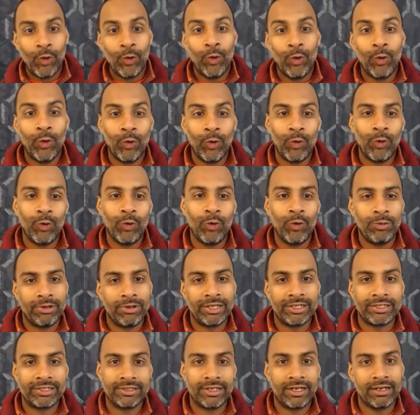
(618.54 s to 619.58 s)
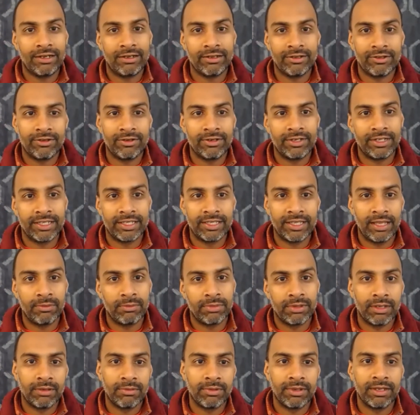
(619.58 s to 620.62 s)
Oh, my child, I got an exam
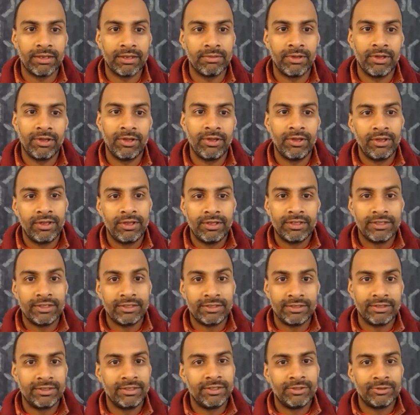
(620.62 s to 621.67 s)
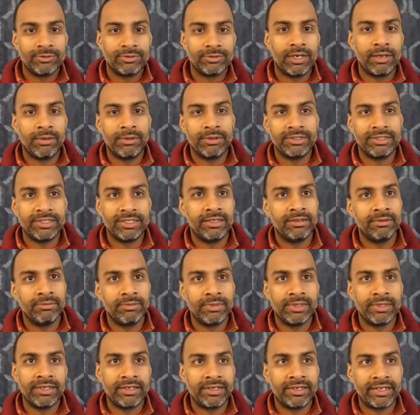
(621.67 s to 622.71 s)
coming. Swamiji,
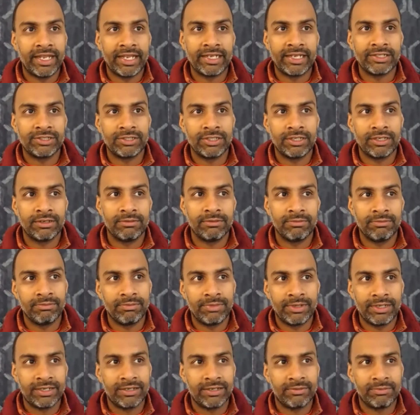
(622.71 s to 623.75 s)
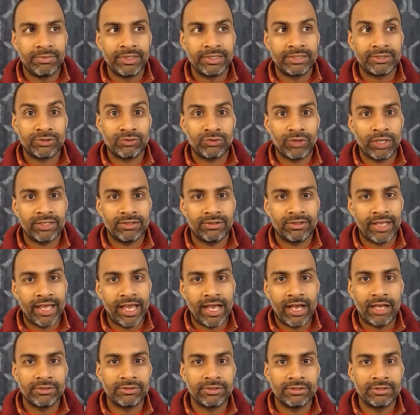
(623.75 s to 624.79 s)
bit of tension, bit stressed. The
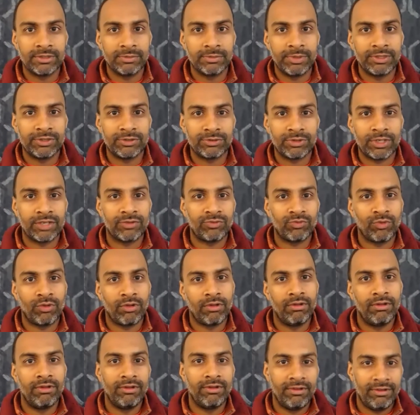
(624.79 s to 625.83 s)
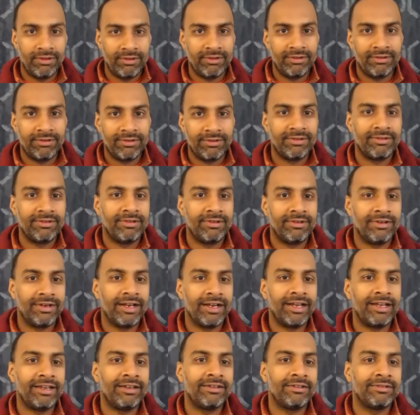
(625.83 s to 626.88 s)
house is a bit stressful. All
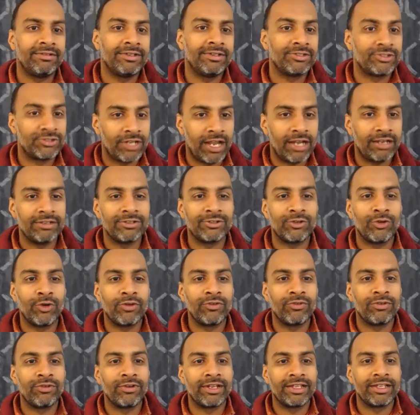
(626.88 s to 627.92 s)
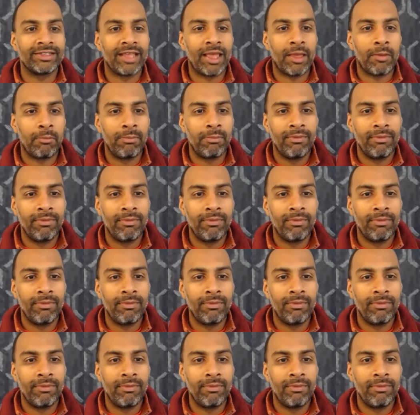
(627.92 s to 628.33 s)
right? Your child is going for exam.